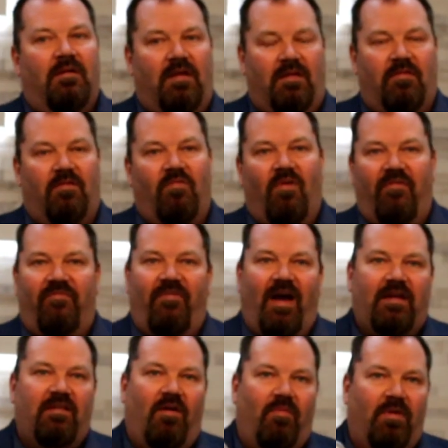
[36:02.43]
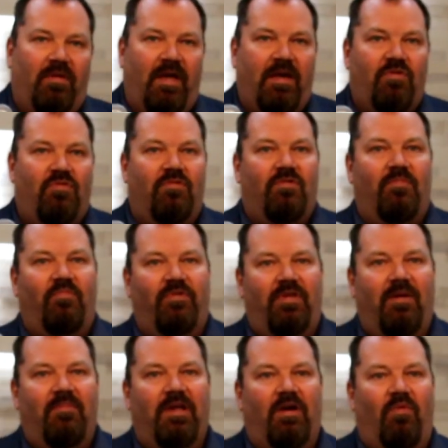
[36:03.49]
is going to affect our relationship
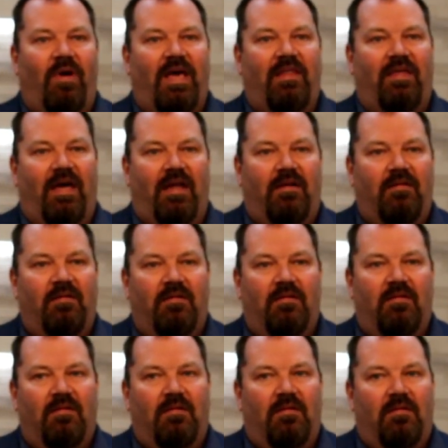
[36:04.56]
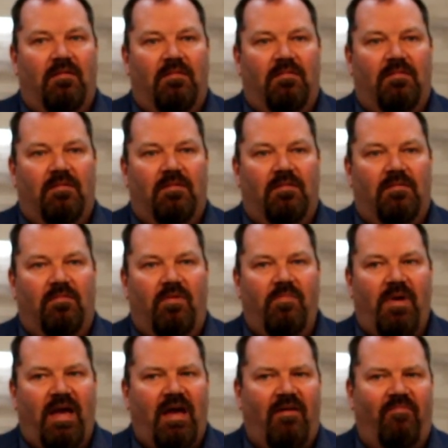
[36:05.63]
with Him in a way that we
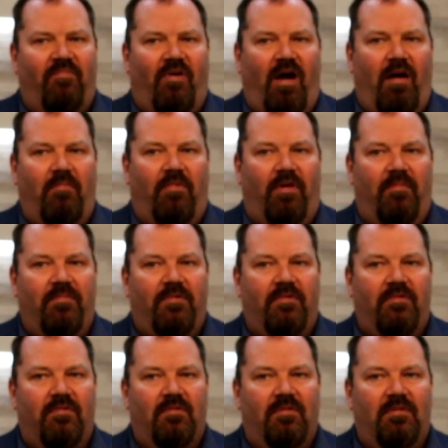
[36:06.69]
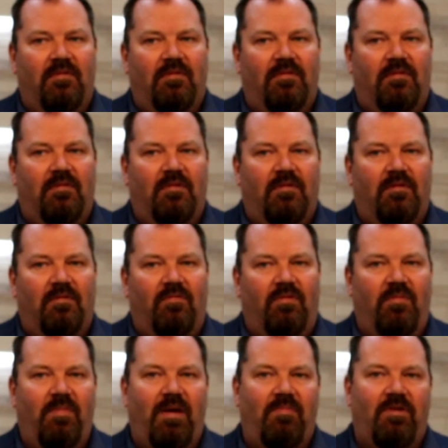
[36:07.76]
may have problems.
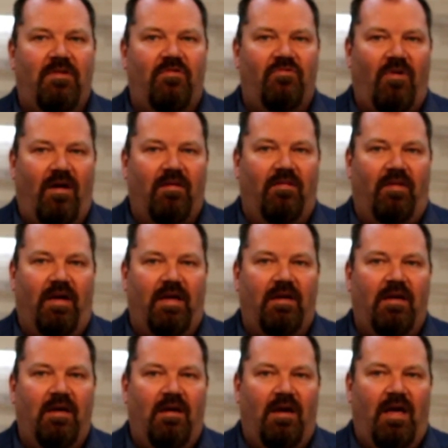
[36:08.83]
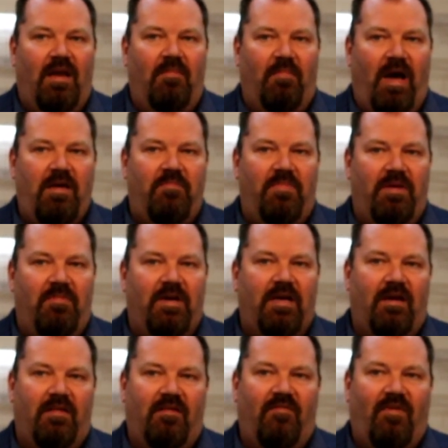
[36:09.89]
We may be struggling, and it might be
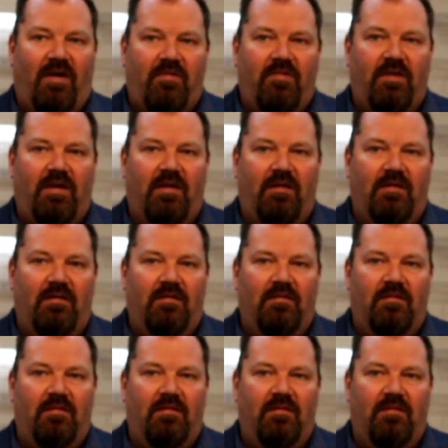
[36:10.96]
because of our sin.